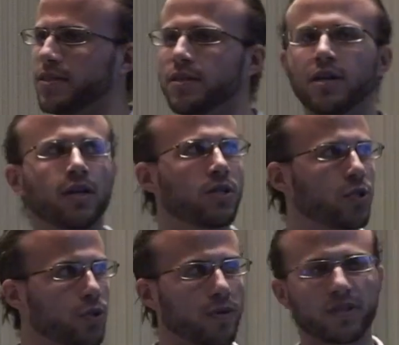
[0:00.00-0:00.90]
and
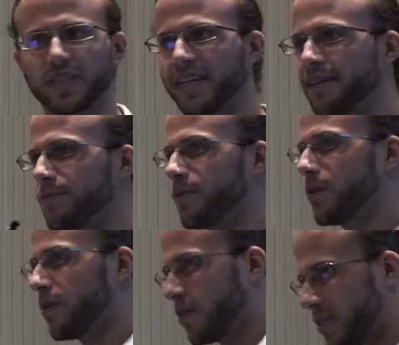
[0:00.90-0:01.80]
do a receive,
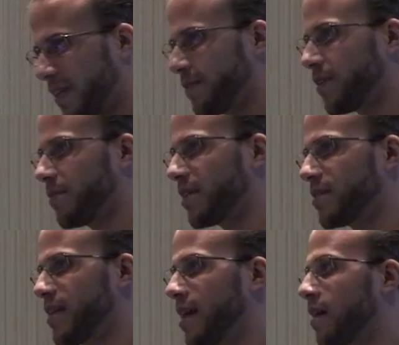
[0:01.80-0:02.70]
see if
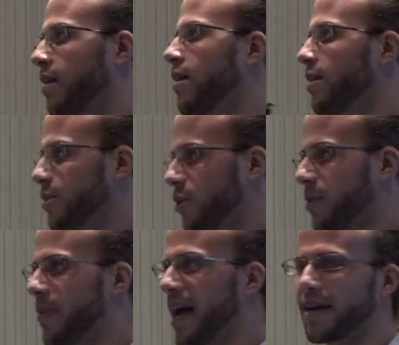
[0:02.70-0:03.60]
something's there, turn
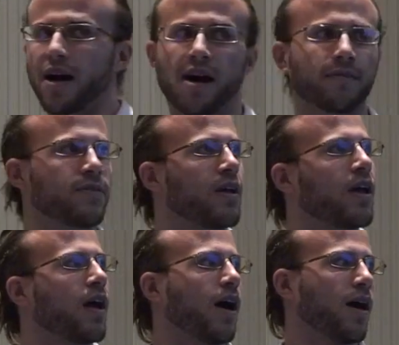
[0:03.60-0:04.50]
it back off.
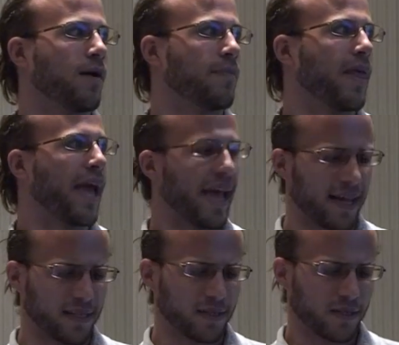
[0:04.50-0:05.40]
Um,
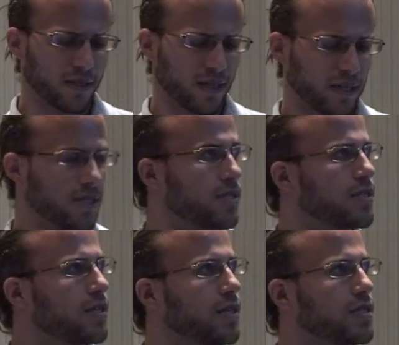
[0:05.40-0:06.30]
and let's,
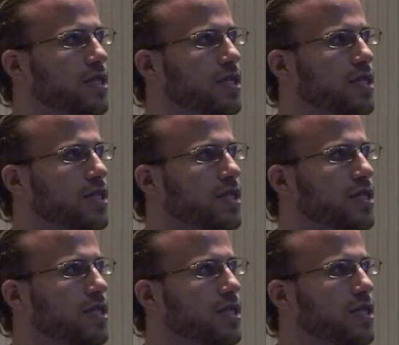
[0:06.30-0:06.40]
let's